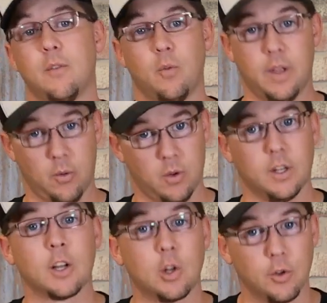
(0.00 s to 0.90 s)
That
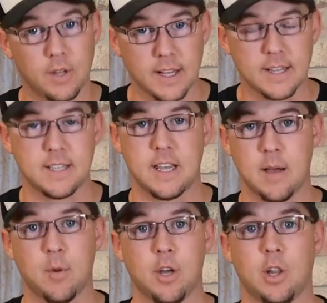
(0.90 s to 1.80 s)
will include the
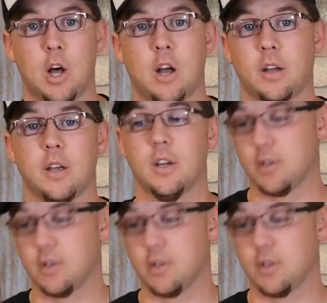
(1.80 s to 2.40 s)
ECM Unlock.